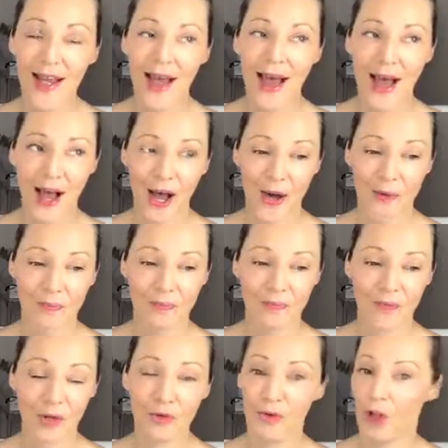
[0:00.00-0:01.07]

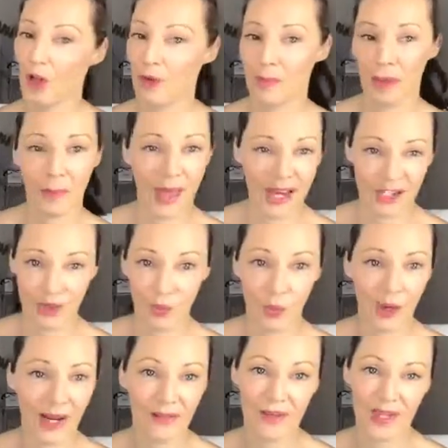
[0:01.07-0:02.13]
follow my passion,
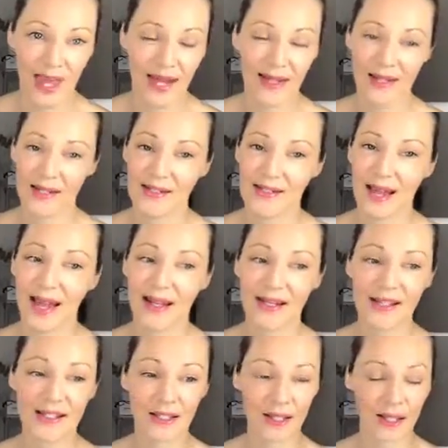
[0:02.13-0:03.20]
whatever that is. And
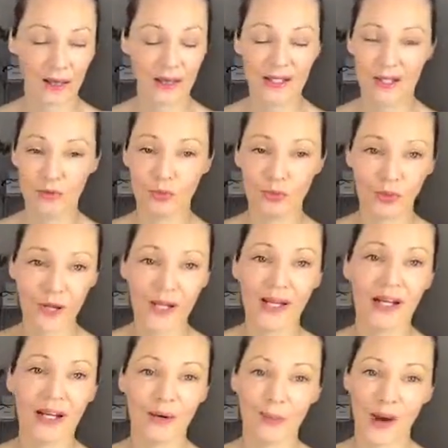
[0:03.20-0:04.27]
it's a
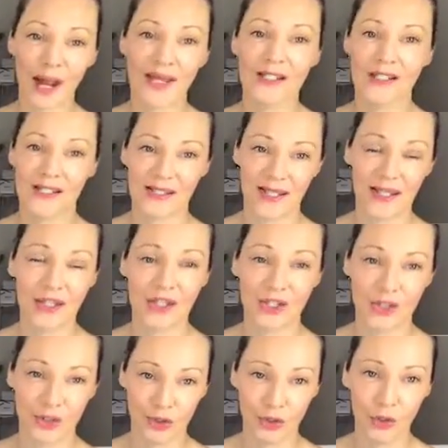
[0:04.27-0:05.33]
really courageous thing to
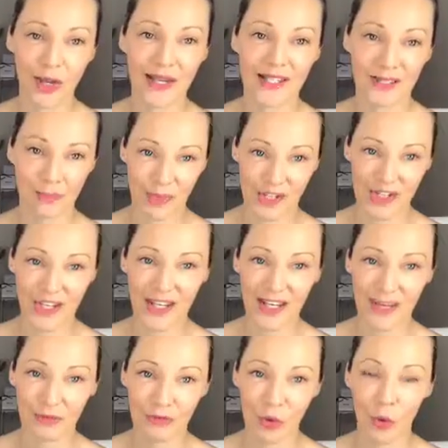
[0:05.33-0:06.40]
do, especially
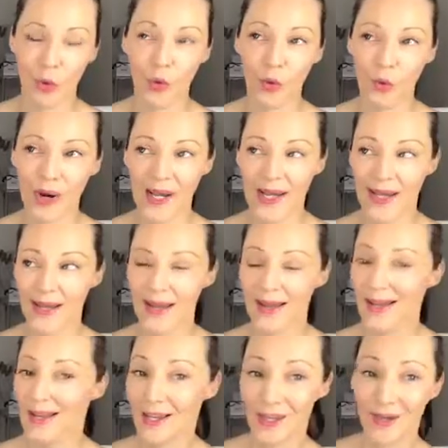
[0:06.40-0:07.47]
if you're already,
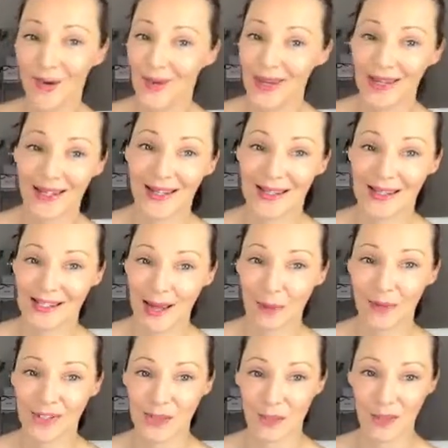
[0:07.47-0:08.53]
you know, in an
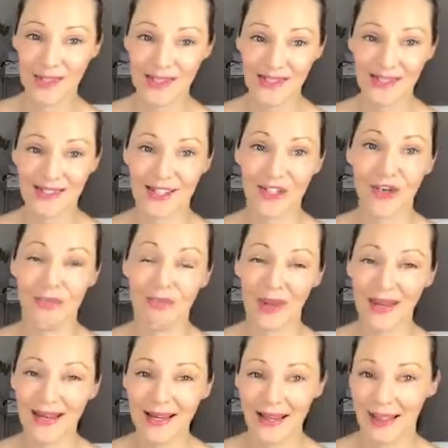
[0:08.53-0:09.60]
established business and you've
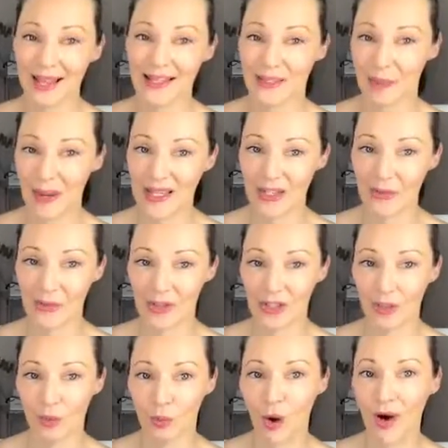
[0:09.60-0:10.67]
been in that space for a
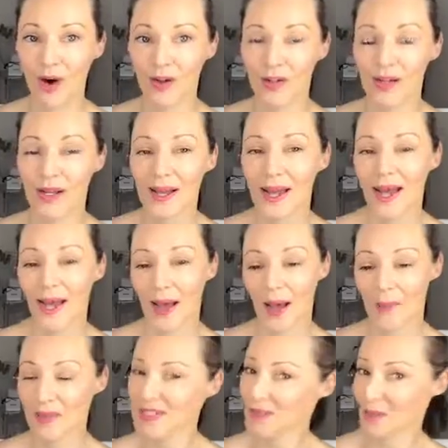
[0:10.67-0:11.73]
little while,
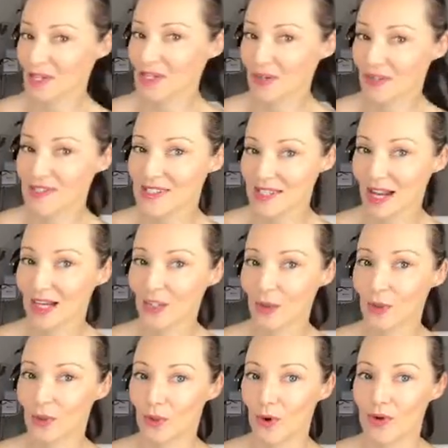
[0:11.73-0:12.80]
especially if it's taken
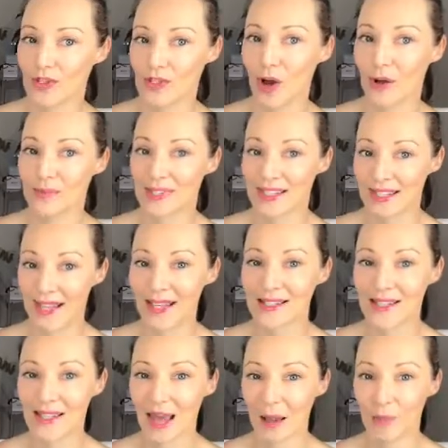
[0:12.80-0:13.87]
you a long time to get
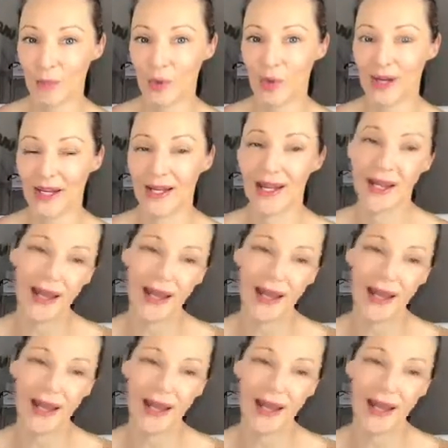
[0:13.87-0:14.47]
to that point.